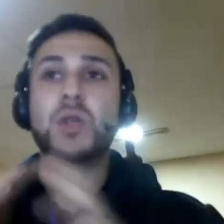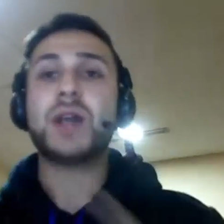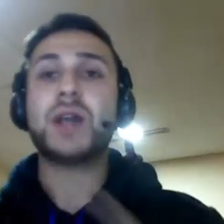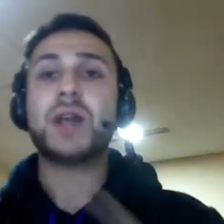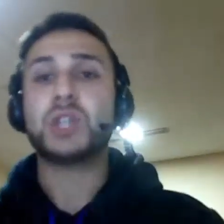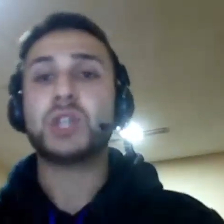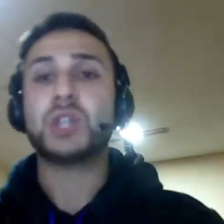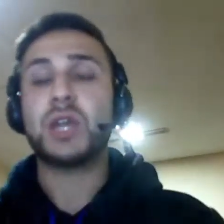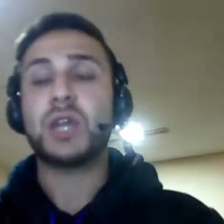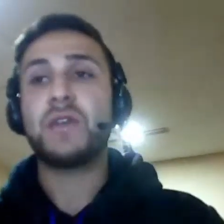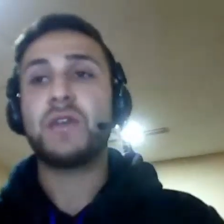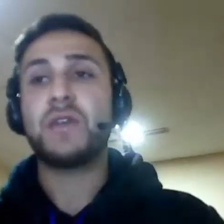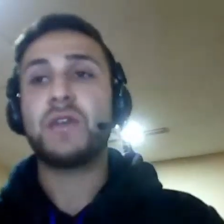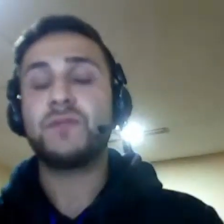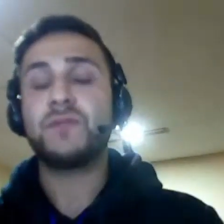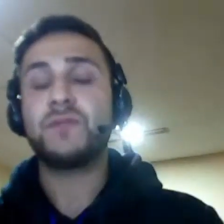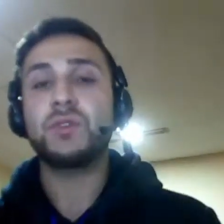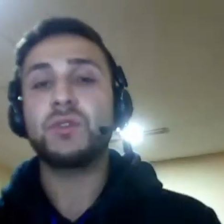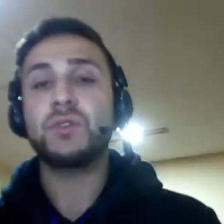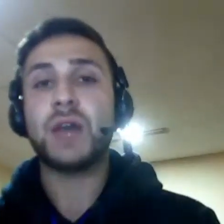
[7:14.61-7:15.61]

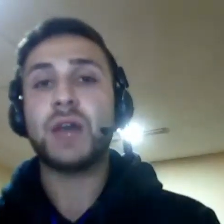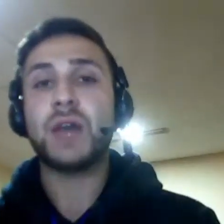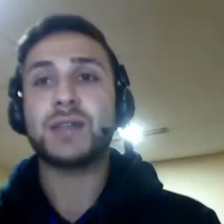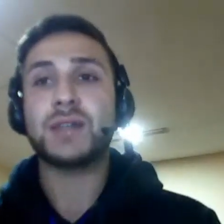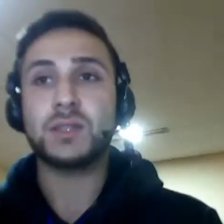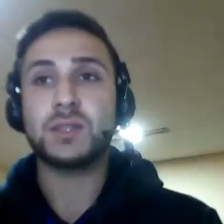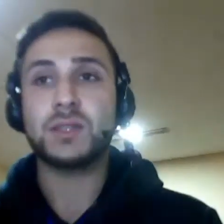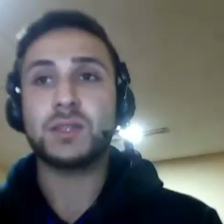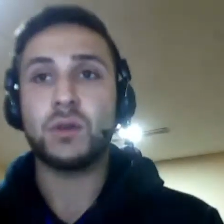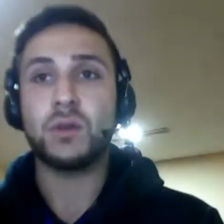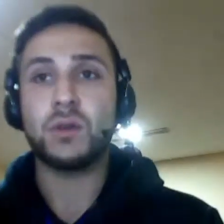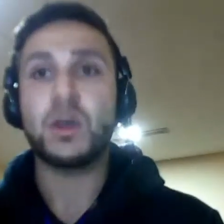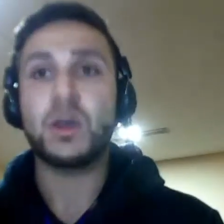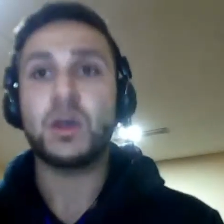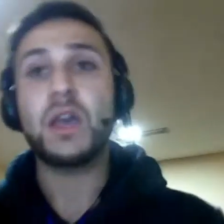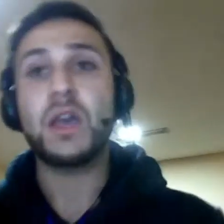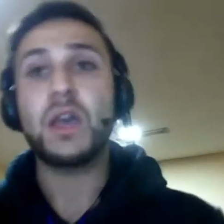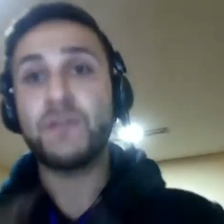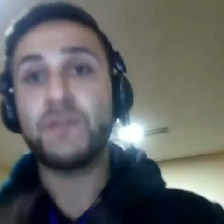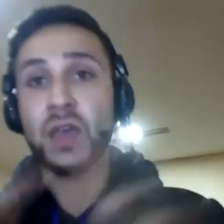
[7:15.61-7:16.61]
like the structure,
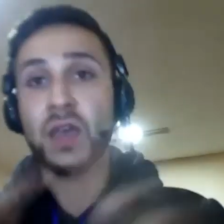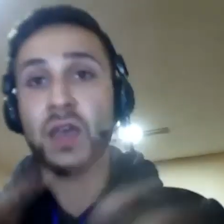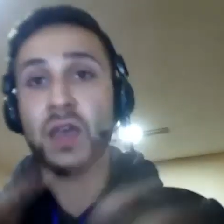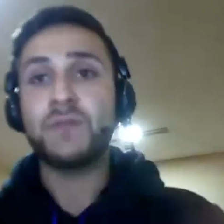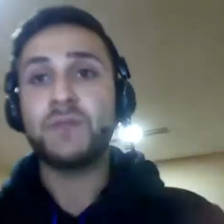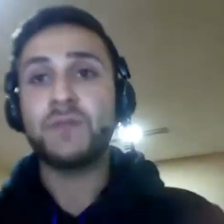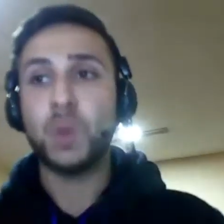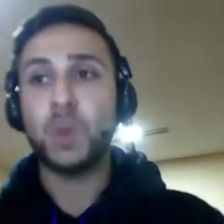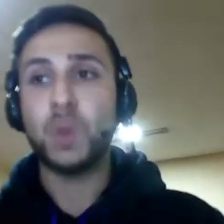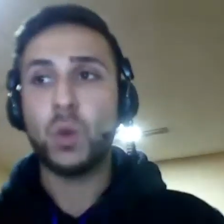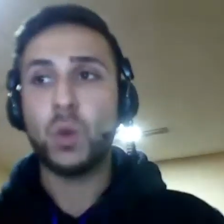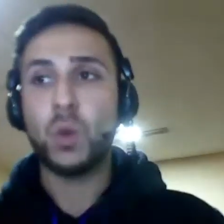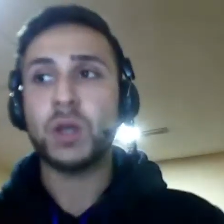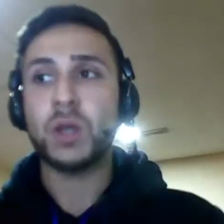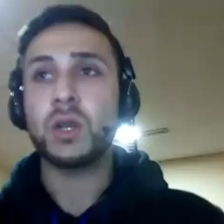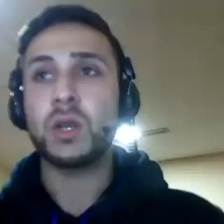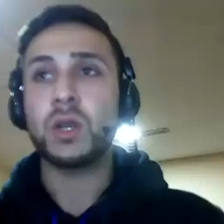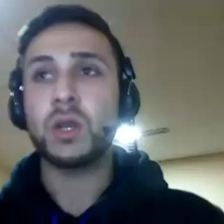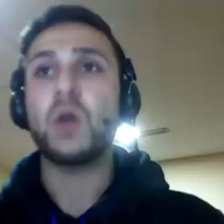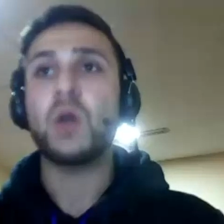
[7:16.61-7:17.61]
if you guys
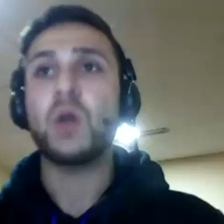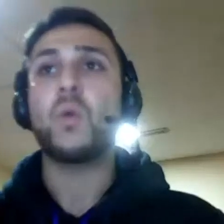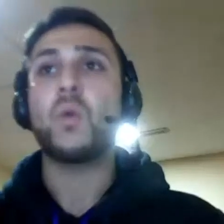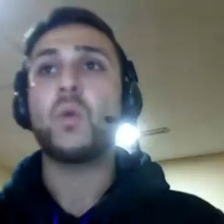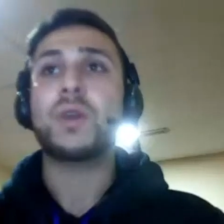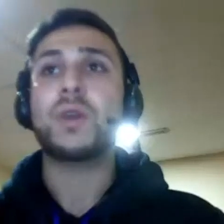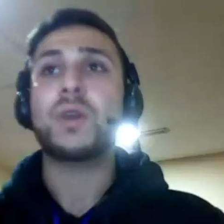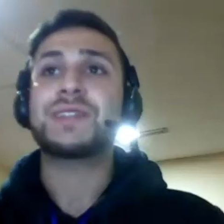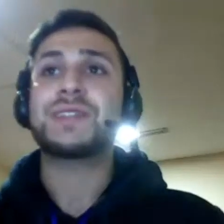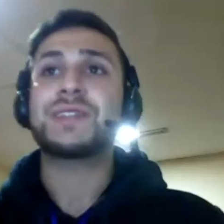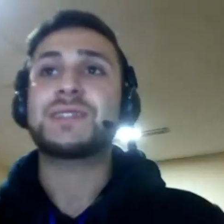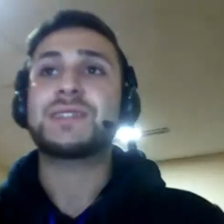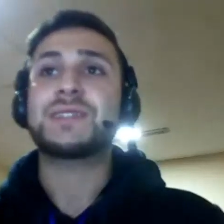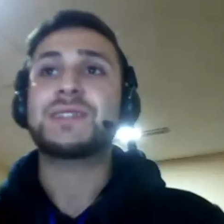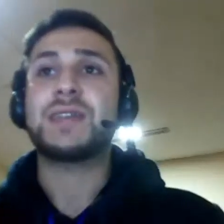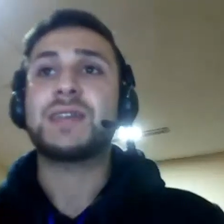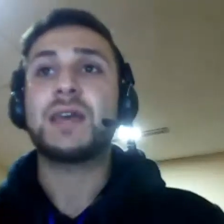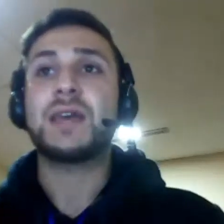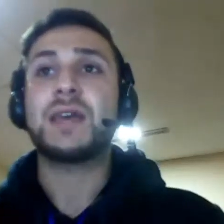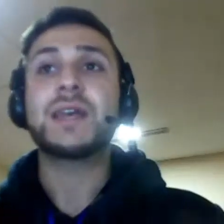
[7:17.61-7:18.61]
know, if
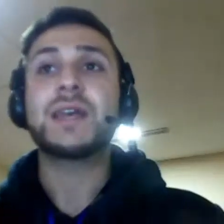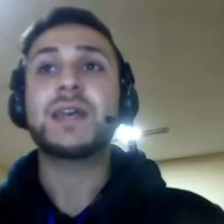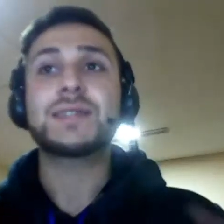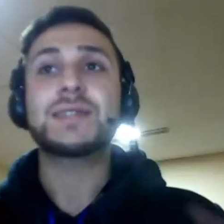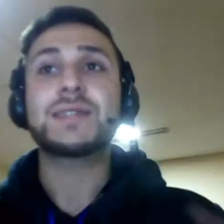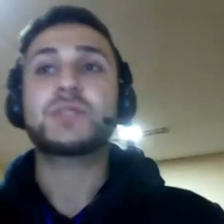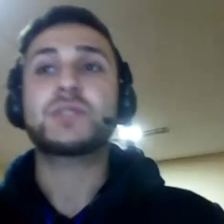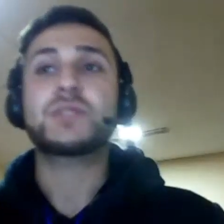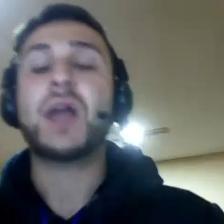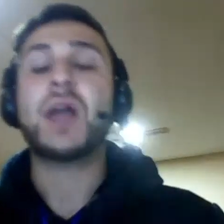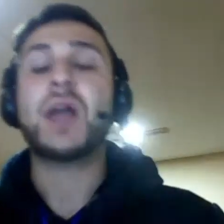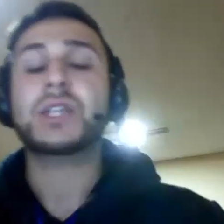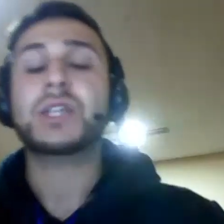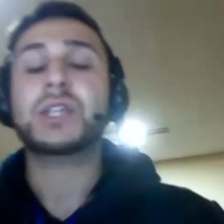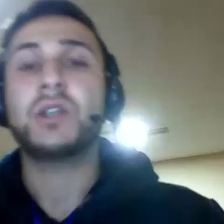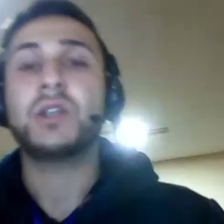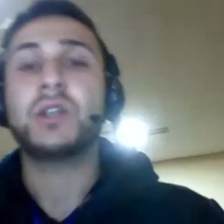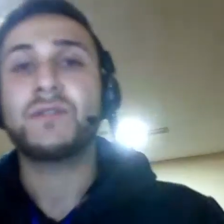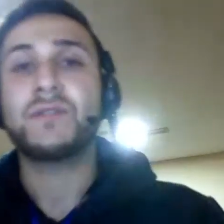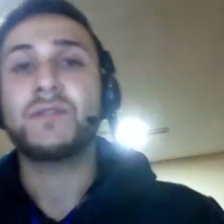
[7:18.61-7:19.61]
everyone know what
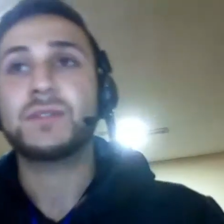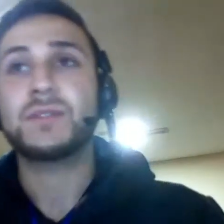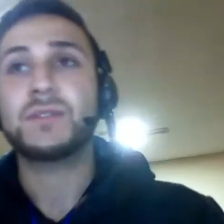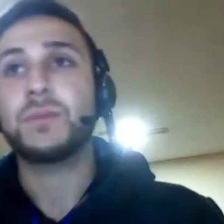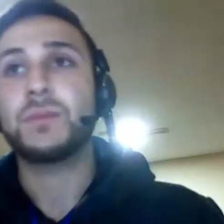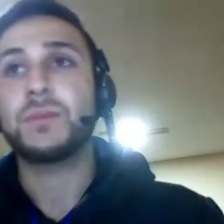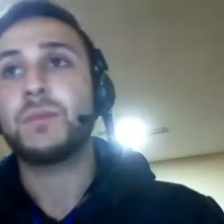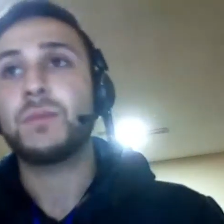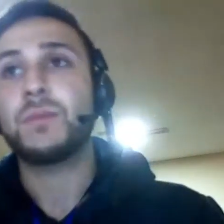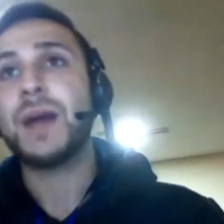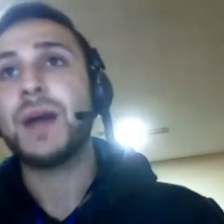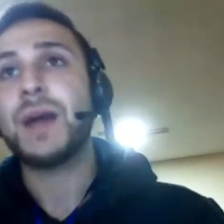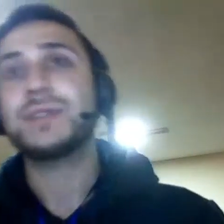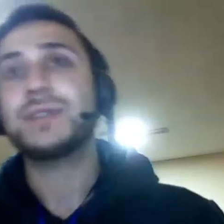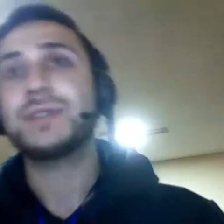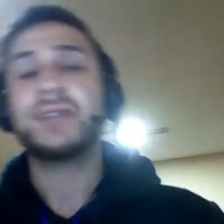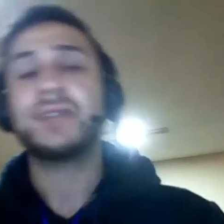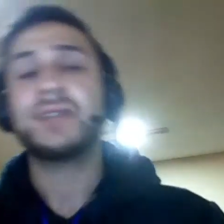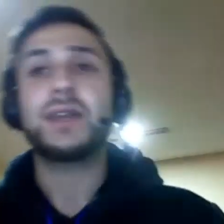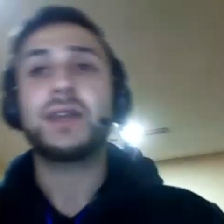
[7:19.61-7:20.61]
is the
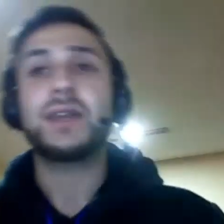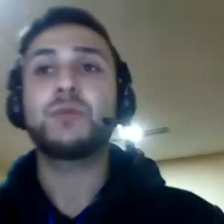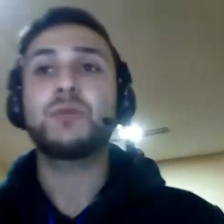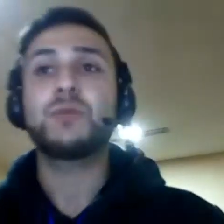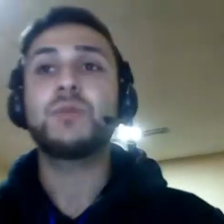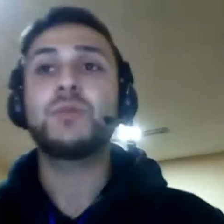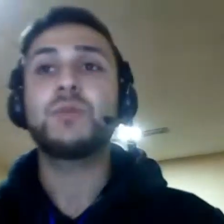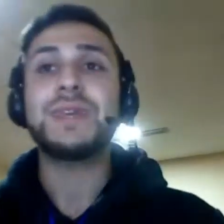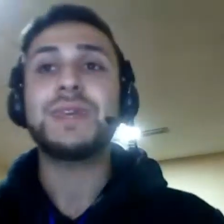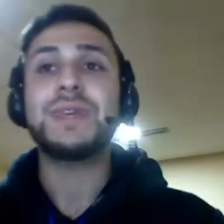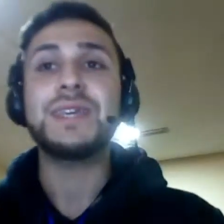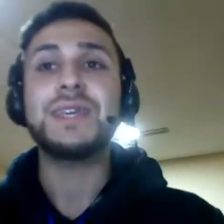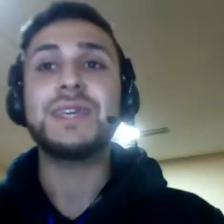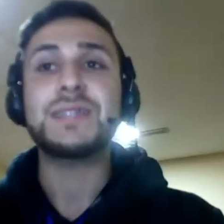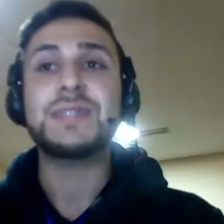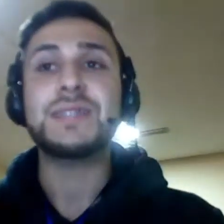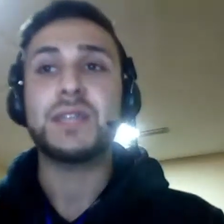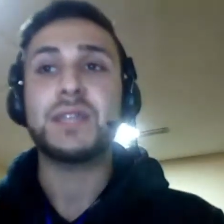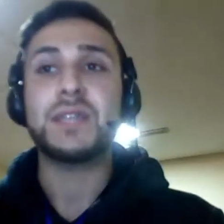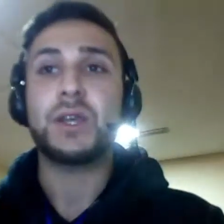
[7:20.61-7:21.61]
structure of simple
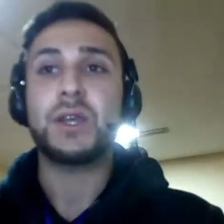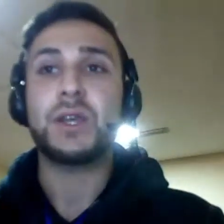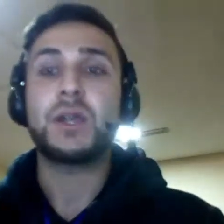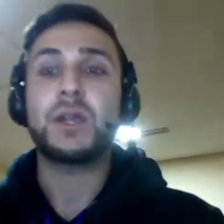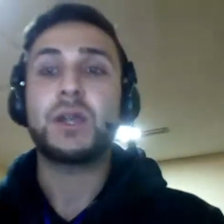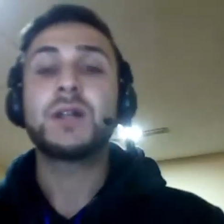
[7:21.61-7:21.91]
past,